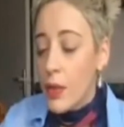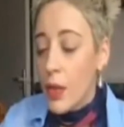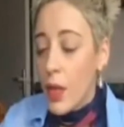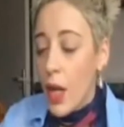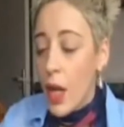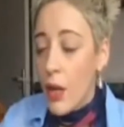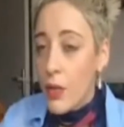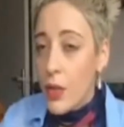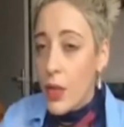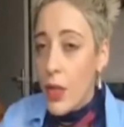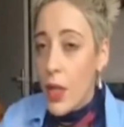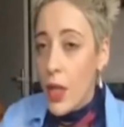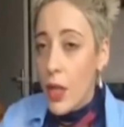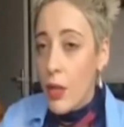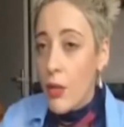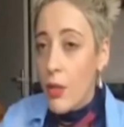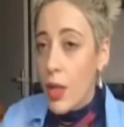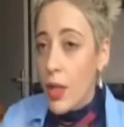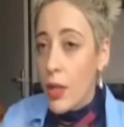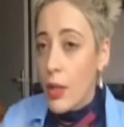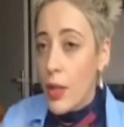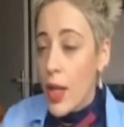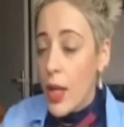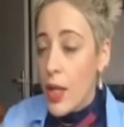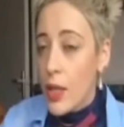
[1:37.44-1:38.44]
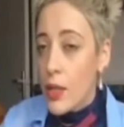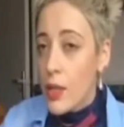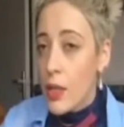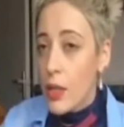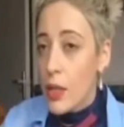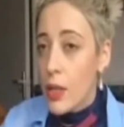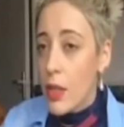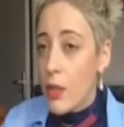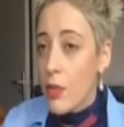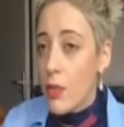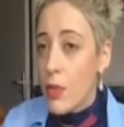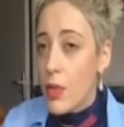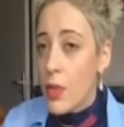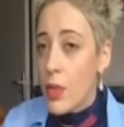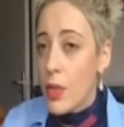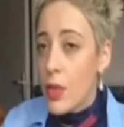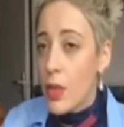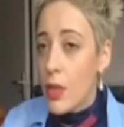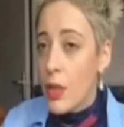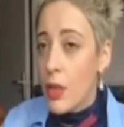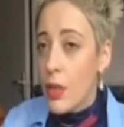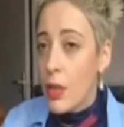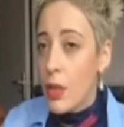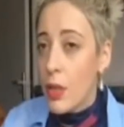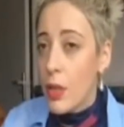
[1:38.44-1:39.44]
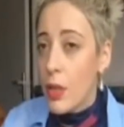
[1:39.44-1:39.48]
After I realized that everything,